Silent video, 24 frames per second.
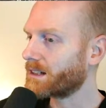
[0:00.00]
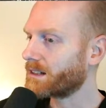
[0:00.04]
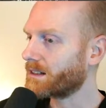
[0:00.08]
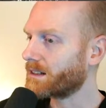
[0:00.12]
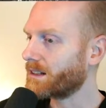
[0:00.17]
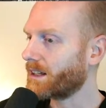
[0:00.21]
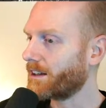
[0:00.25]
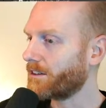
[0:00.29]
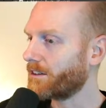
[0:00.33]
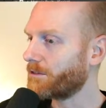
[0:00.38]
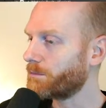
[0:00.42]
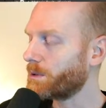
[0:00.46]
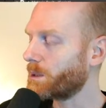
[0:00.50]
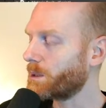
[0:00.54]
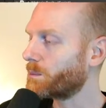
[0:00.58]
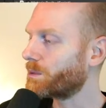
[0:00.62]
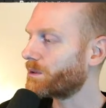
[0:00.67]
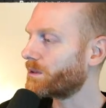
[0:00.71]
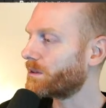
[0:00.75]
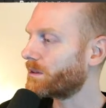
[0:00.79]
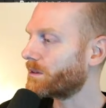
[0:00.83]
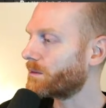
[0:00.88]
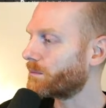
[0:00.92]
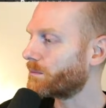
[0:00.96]
have
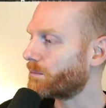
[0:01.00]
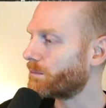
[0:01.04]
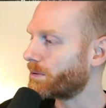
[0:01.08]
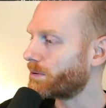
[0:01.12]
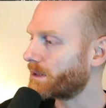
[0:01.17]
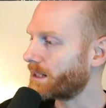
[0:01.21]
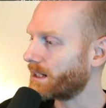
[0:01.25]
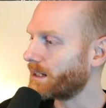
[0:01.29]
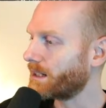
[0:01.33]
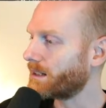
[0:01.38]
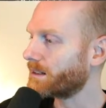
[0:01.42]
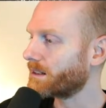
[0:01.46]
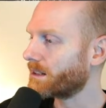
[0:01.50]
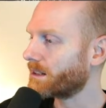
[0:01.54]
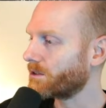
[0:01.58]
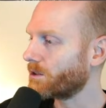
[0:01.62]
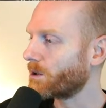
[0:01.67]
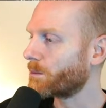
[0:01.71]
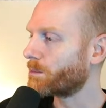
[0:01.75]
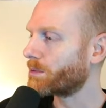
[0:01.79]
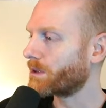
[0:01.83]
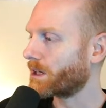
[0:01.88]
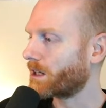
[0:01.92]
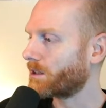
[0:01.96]
people play it in your
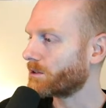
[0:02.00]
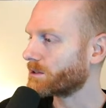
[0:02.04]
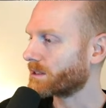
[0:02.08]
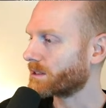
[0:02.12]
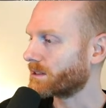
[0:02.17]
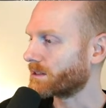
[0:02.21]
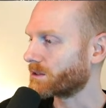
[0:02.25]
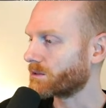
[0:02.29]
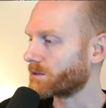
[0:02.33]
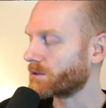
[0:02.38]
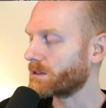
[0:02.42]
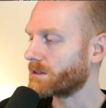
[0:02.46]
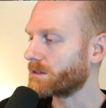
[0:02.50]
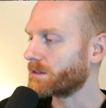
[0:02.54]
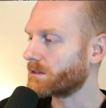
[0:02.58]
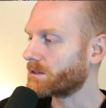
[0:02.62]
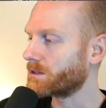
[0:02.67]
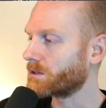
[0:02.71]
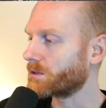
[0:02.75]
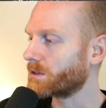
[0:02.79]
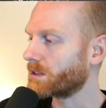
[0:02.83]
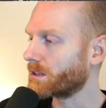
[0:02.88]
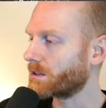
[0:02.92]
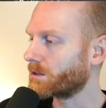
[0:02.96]
browser, so
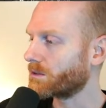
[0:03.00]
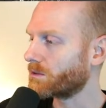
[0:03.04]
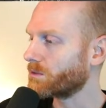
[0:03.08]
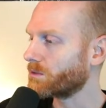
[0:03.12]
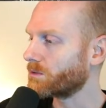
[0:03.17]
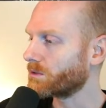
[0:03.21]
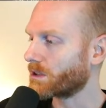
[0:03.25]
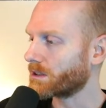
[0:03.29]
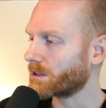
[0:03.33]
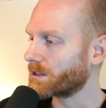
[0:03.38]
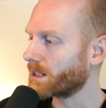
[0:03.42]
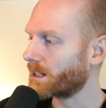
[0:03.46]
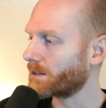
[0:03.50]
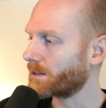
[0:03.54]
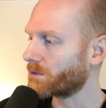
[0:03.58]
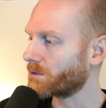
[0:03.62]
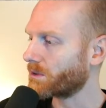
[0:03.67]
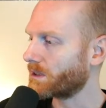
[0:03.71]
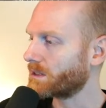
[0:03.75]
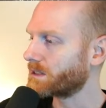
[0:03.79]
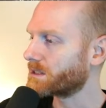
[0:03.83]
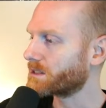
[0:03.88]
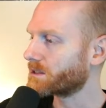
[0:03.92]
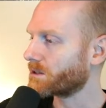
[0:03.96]
they do not have to
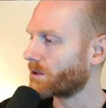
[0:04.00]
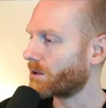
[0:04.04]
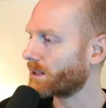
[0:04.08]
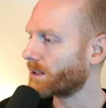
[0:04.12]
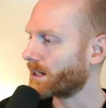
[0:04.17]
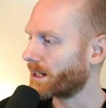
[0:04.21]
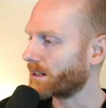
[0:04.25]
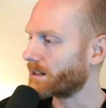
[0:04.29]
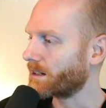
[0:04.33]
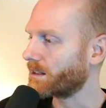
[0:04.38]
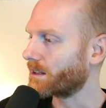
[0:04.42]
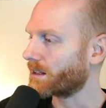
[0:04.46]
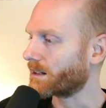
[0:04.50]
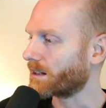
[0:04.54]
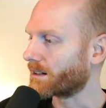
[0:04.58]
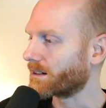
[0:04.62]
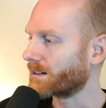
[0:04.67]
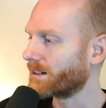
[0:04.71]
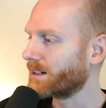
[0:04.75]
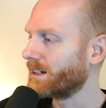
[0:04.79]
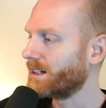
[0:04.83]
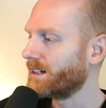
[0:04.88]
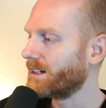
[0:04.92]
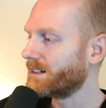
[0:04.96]
install anything.
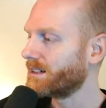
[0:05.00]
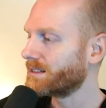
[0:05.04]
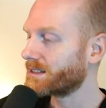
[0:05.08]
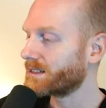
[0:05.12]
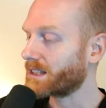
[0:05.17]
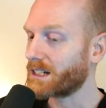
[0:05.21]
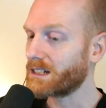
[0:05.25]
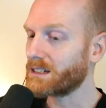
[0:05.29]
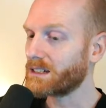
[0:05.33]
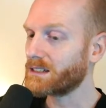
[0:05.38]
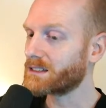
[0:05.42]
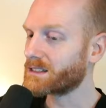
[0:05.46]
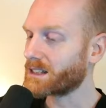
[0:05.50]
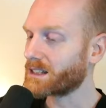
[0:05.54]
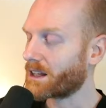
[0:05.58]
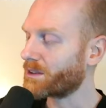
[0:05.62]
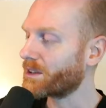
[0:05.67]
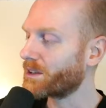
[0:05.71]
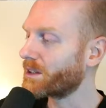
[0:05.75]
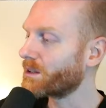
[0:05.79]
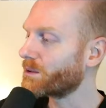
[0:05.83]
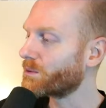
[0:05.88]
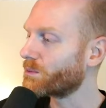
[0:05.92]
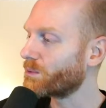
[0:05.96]
That is, I
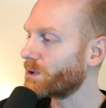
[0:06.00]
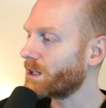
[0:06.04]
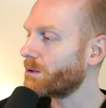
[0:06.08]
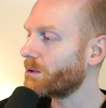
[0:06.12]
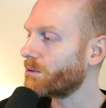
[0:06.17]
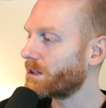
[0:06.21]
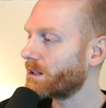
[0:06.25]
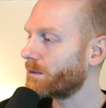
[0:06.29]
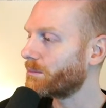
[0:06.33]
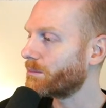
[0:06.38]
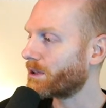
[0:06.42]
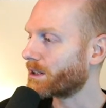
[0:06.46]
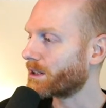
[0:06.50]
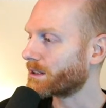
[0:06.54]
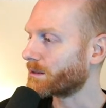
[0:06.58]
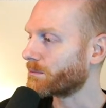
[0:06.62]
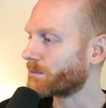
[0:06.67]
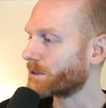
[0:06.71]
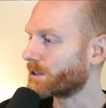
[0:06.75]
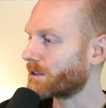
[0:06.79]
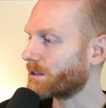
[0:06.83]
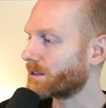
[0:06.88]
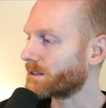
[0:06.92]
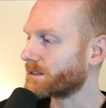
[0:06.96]
think, really, really important
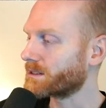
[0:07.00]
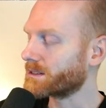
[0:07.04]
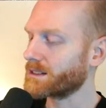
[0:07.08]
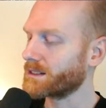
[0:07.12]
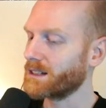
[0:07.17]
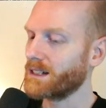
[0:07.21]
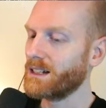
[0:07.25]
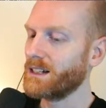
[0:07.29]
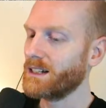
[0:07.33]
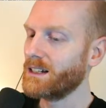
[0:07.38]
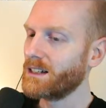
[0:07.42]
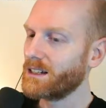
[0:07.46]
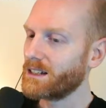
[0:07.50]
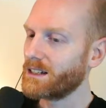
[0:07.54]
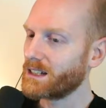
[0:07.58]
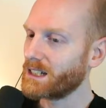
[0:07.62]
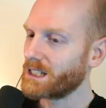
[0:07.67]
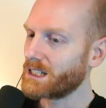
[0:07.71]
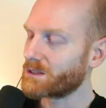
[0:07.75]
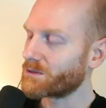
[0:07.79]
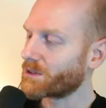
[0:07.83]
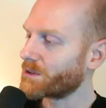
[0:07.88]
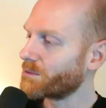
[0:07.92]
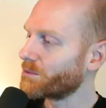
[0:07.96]
because
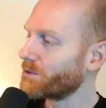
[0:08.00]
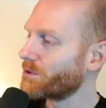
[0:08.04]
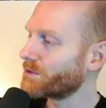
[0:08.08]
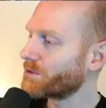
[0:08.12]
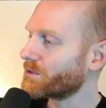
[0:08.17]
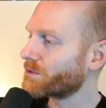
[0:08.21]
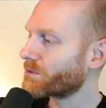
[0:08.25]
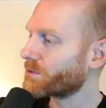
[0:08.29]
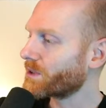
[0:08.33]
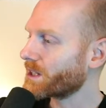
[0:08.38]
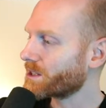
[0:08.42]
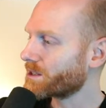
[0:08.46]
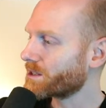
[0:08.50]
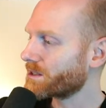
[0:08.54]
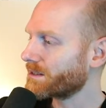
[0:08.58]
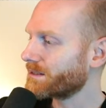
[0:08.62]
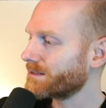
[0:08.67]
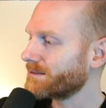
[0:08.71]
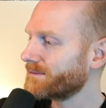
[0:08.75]
it removes friction